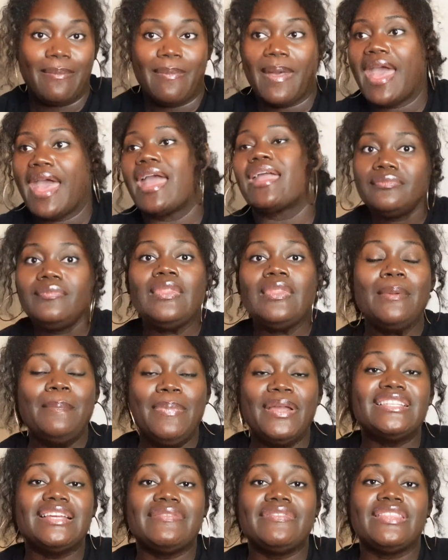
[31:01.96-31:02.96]
back,
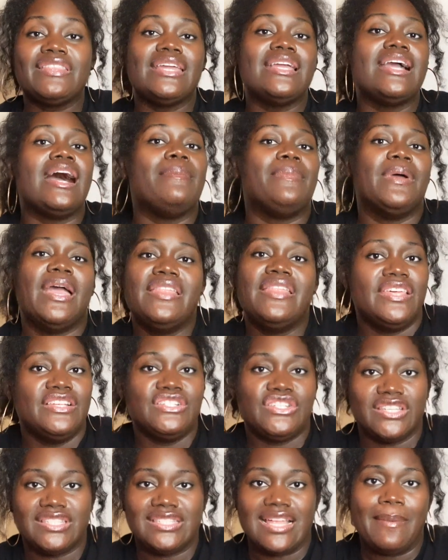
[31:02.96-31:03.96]
picked everything up, and then
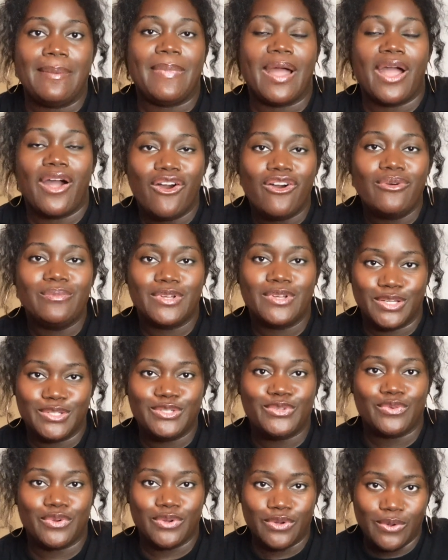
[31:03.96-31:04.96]
just stopped by Home
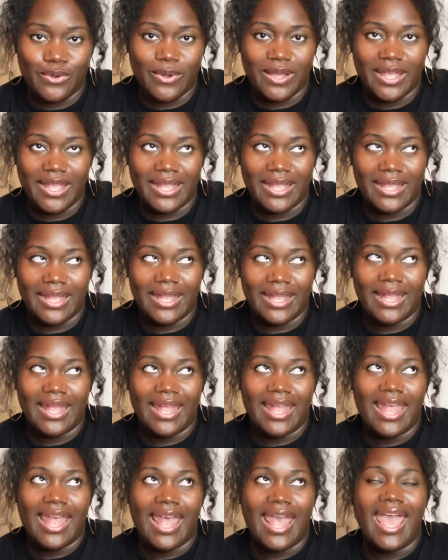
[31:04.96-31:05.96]
Goods real quick.
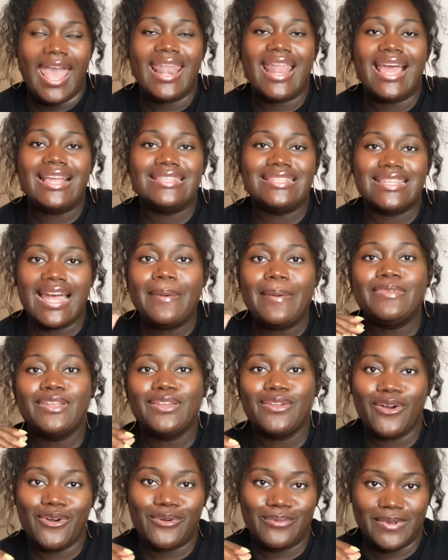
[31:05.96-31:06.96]
And I stopped
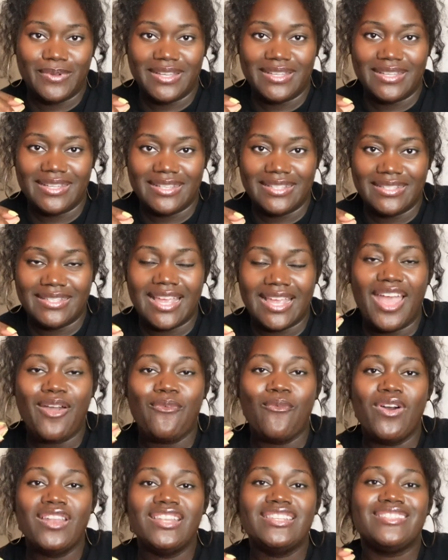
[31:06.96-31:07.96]
in Home Goods,
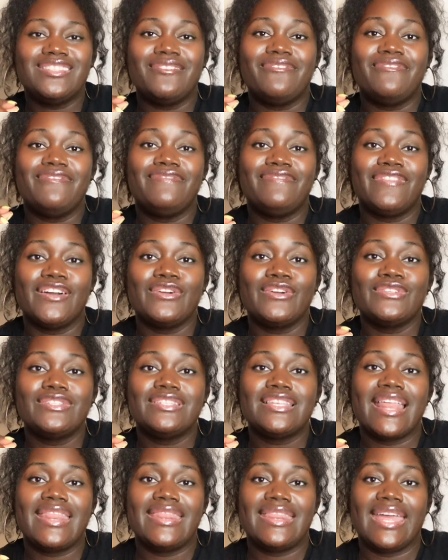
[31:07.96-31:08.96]
and what is the
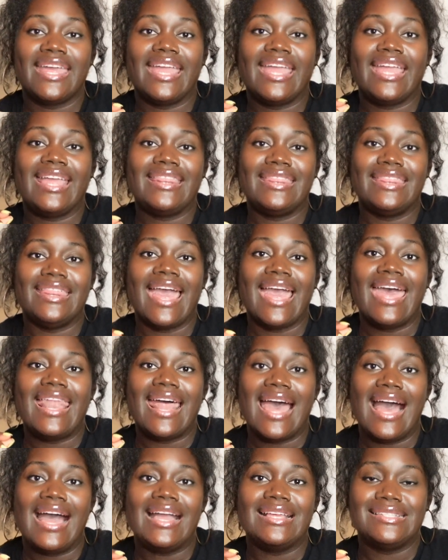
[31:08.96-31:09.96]
first thing that
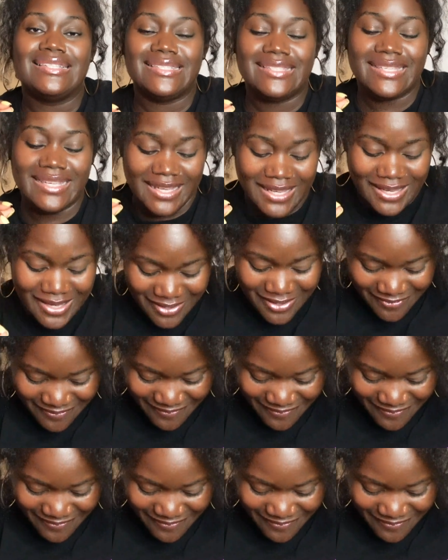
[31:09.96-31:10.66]
I see?